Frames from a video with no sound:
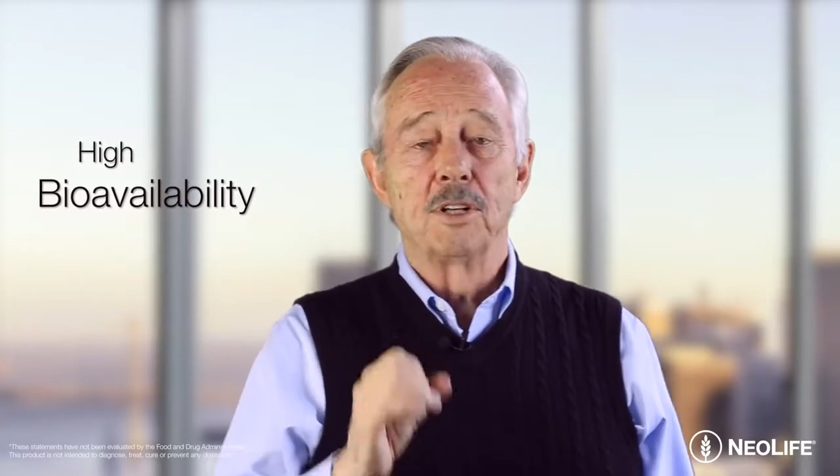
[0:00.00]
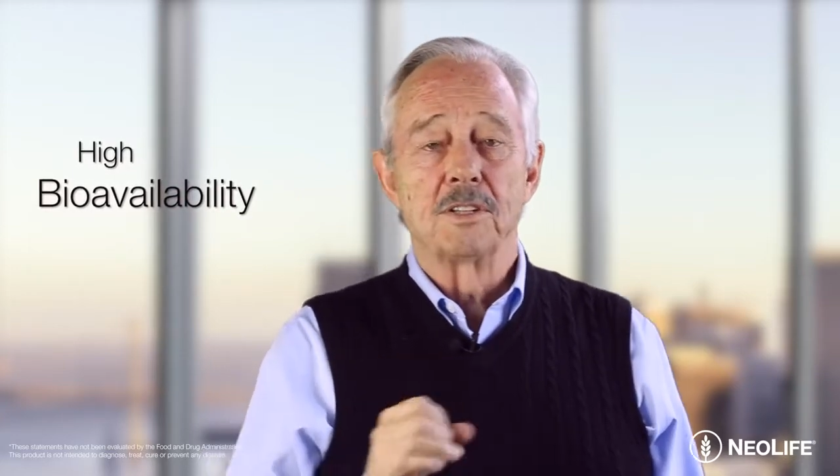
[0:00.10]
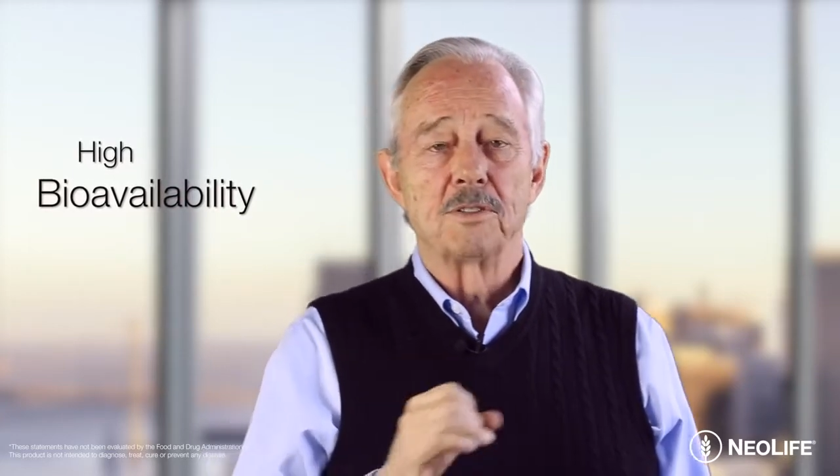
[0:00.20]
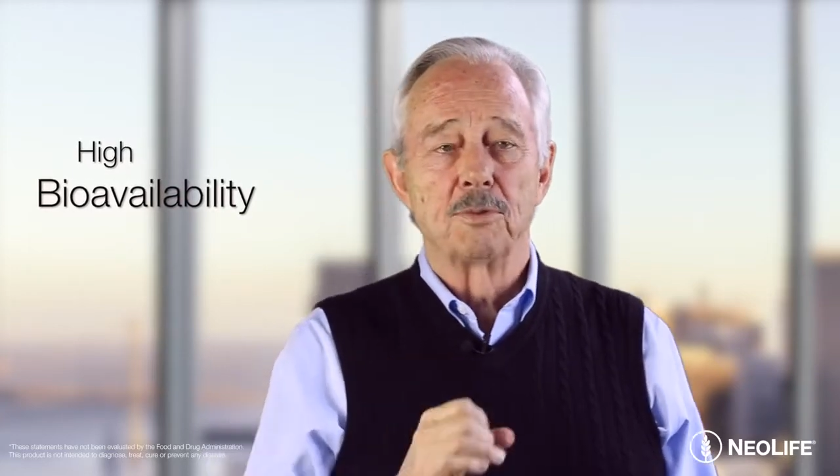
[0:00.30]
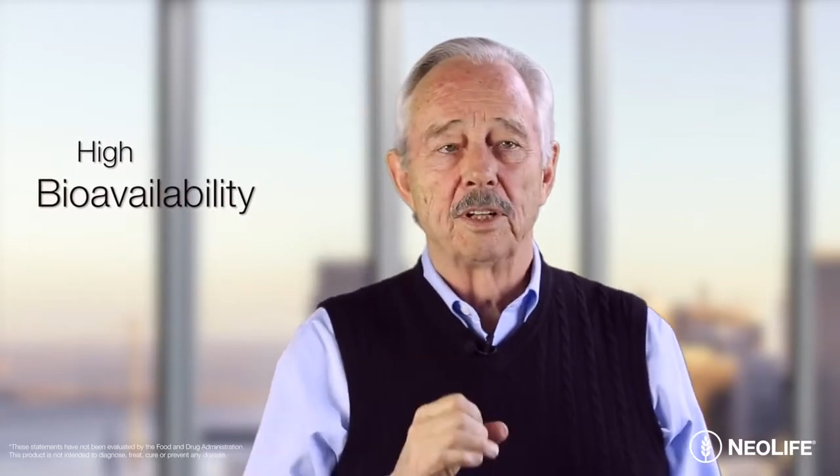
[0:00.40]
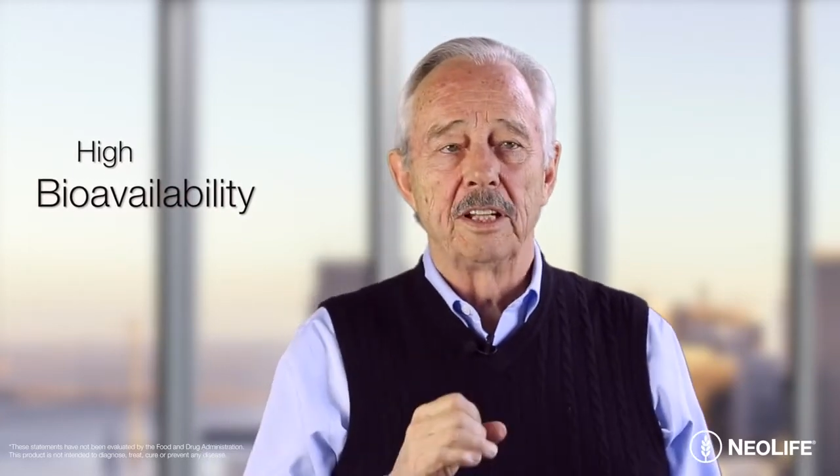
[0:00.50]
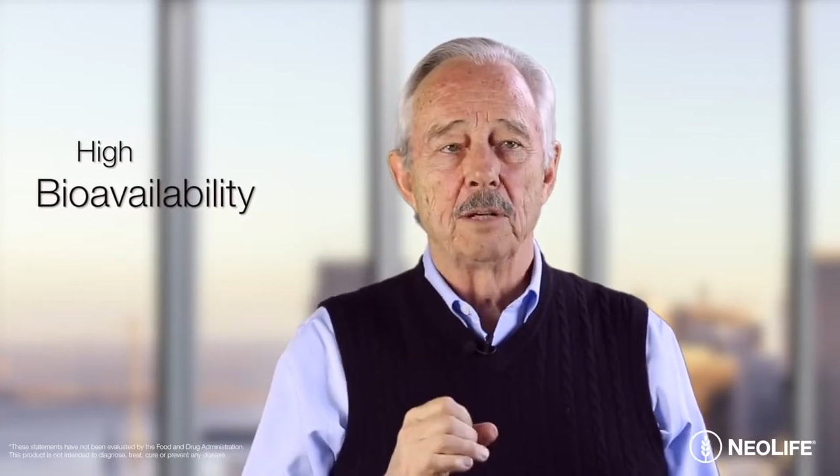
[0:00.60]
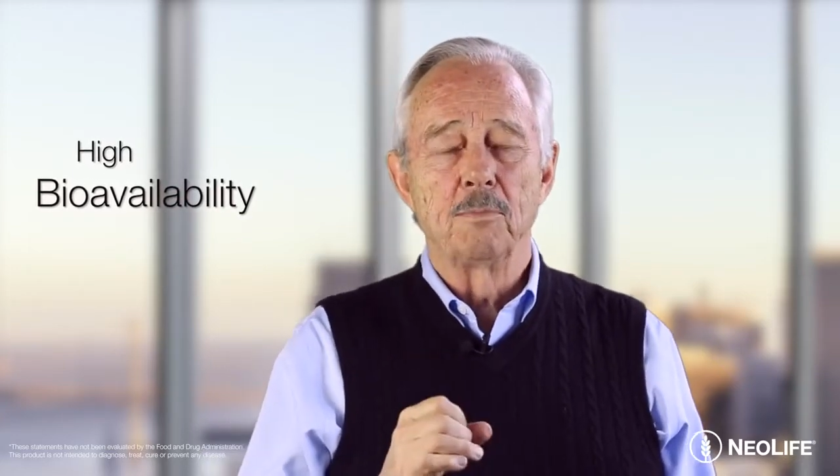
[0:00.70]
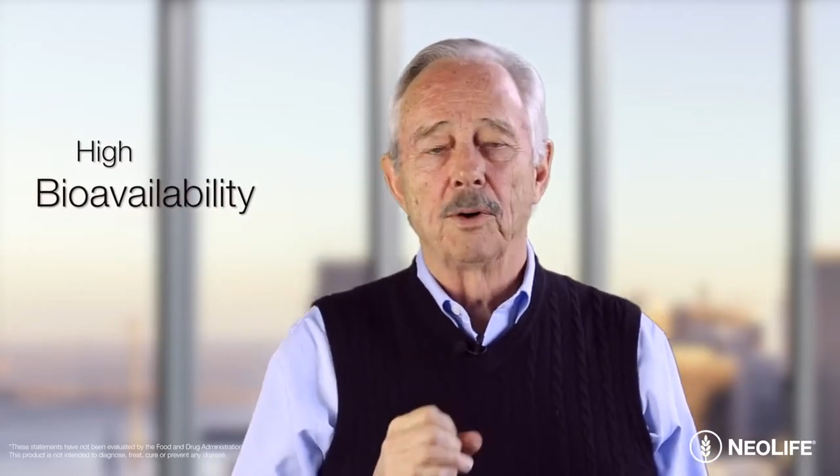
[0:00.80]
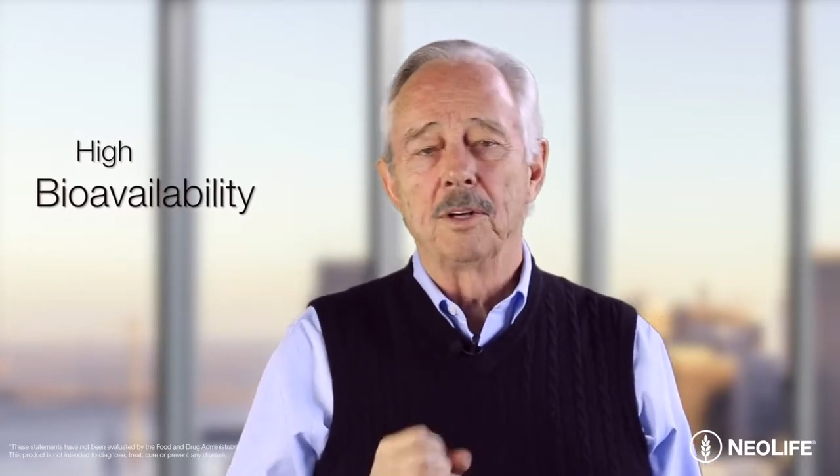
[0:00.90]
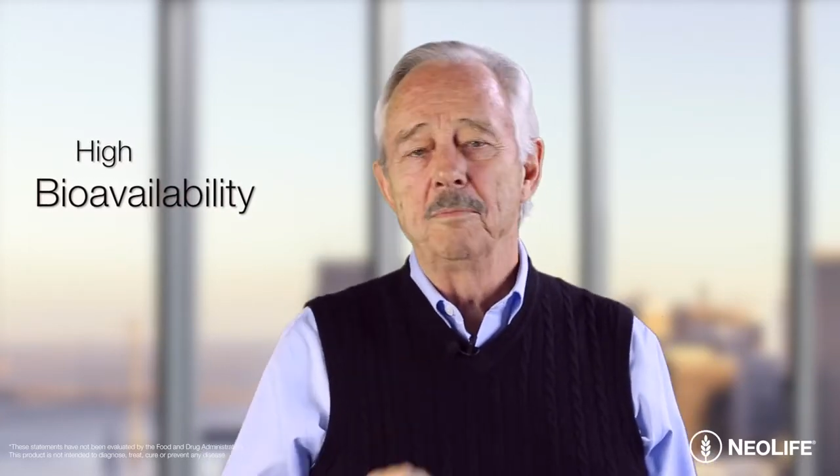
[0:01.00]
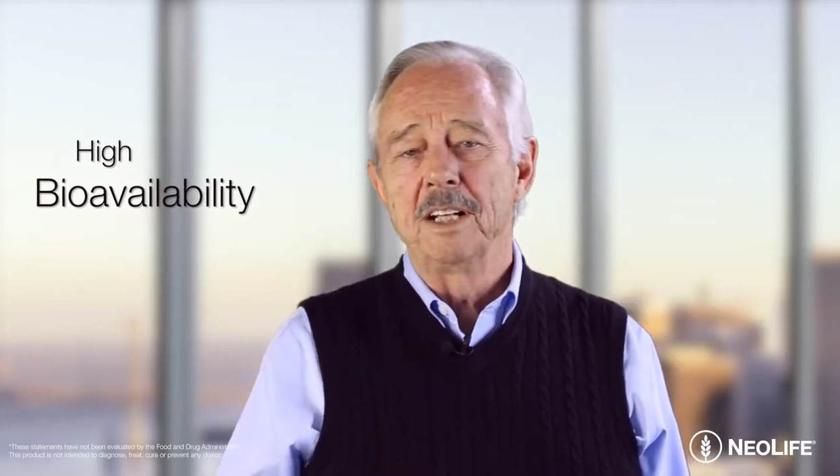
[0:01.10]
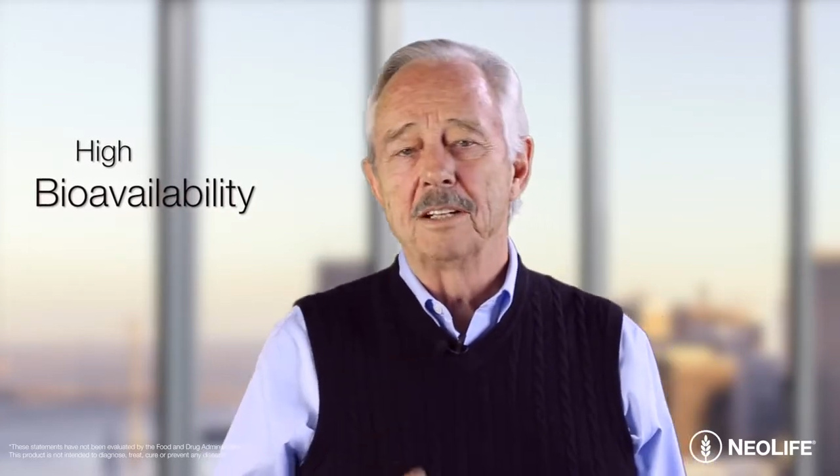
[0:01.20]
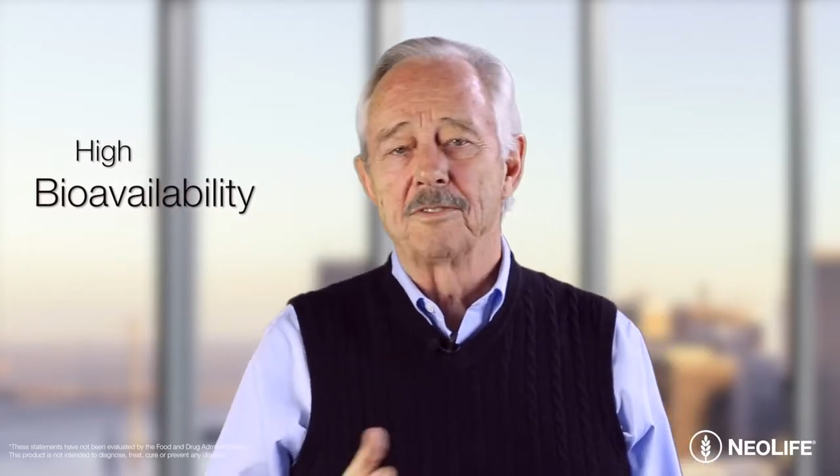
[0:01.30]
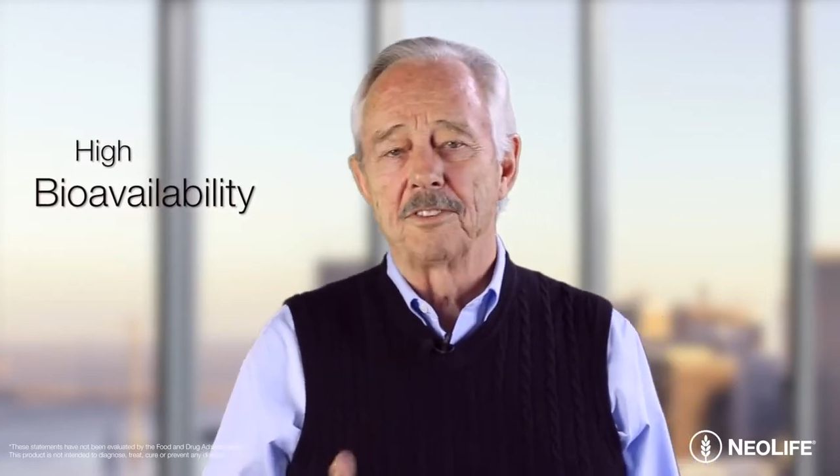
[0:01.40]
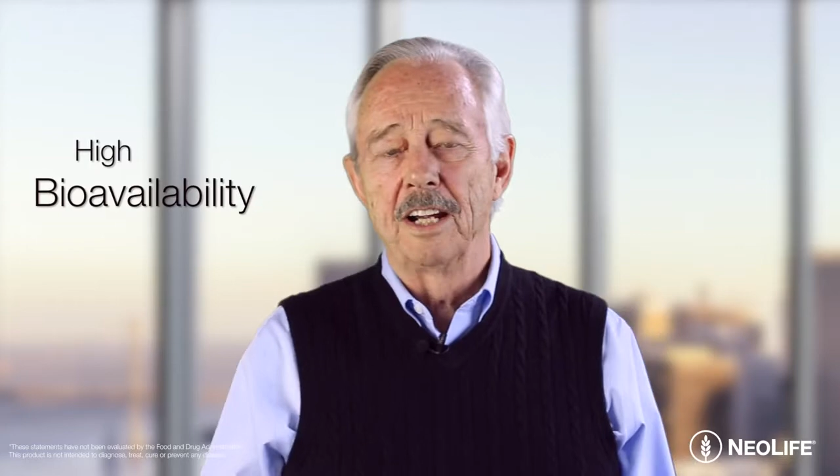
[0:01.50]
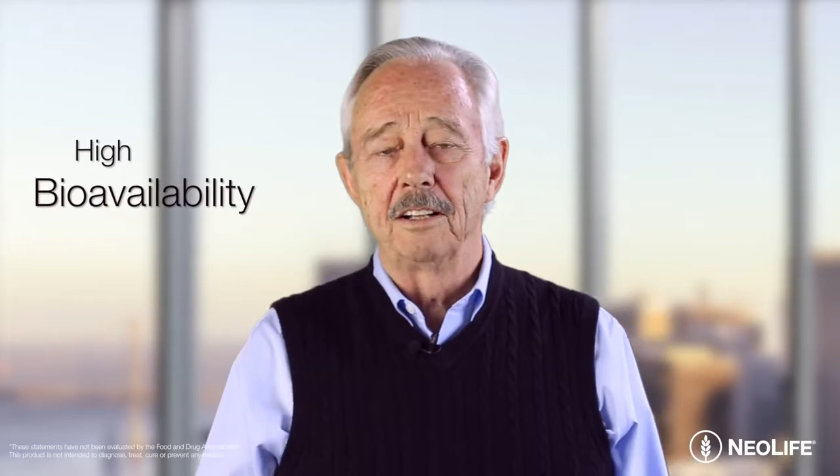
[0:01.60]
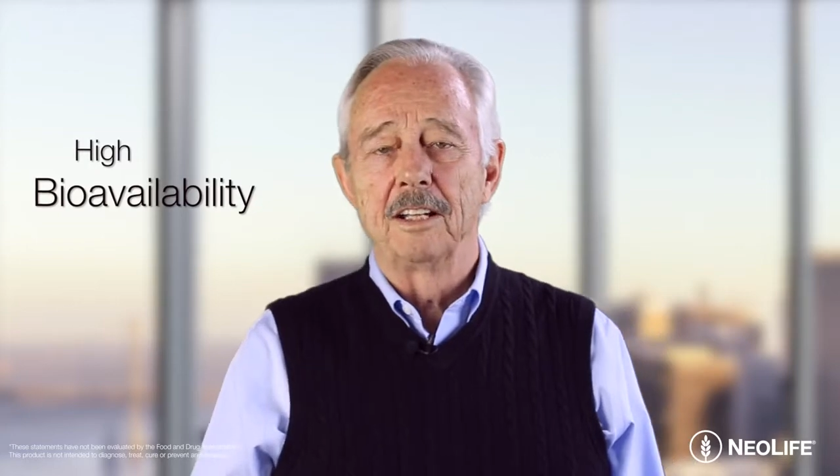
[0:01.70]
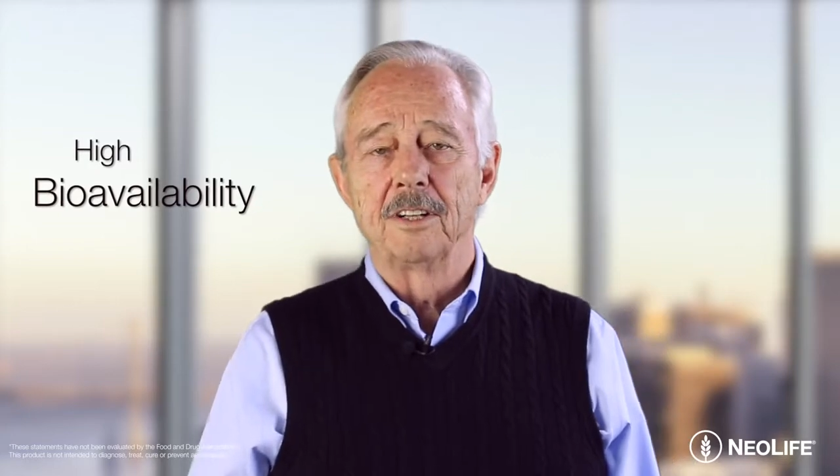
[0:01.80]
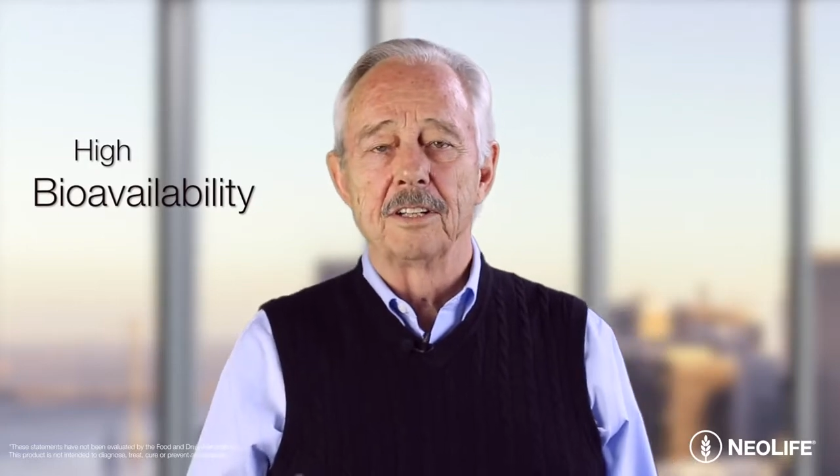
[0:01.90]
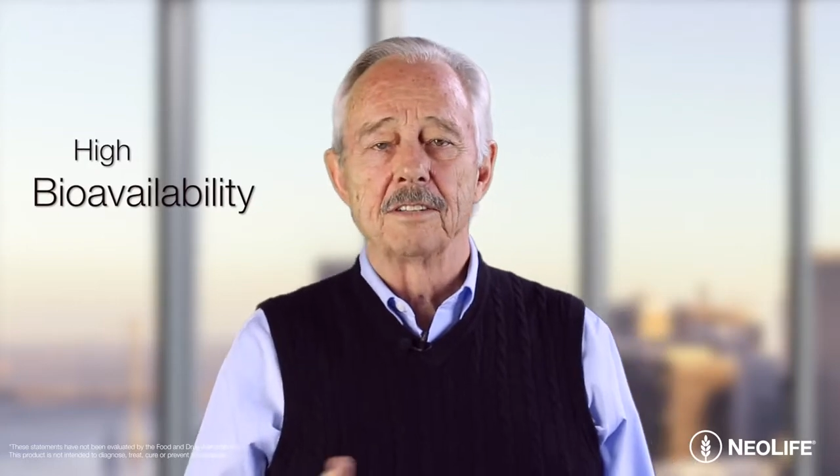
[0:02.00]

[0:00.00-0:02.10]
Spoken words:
which is really important because, frankly,